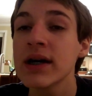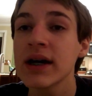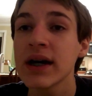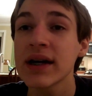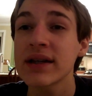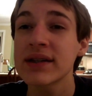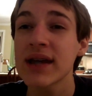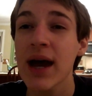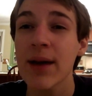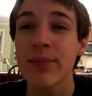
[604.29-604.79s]

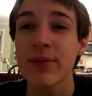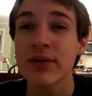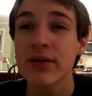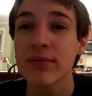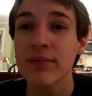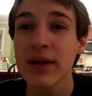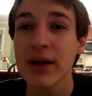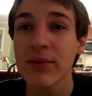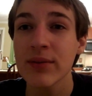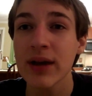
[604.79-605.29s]
It's happened to
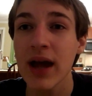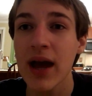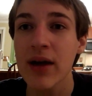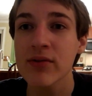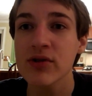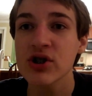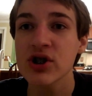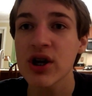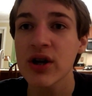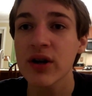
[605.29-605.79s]
me when I
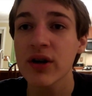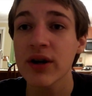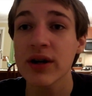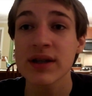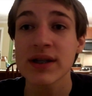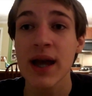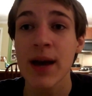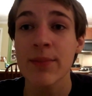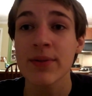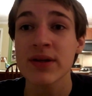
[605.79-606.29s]
was younger.
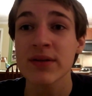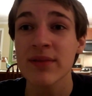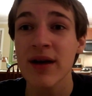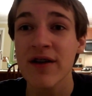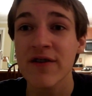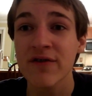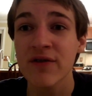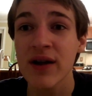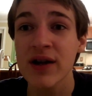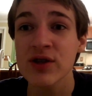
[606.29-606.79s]
It's happened to my
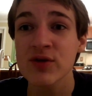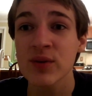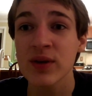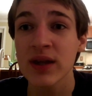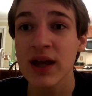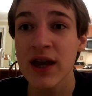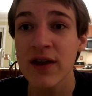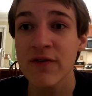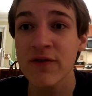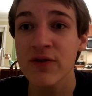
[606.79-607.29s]
friends when
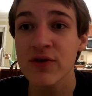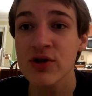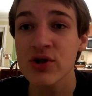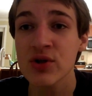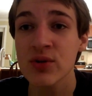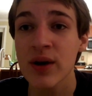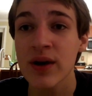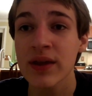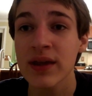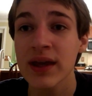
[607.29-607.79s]
they first
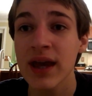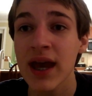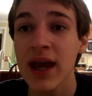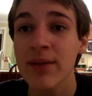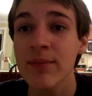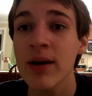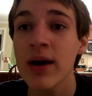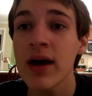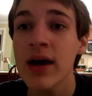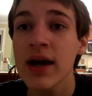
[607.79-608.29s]
joined the game.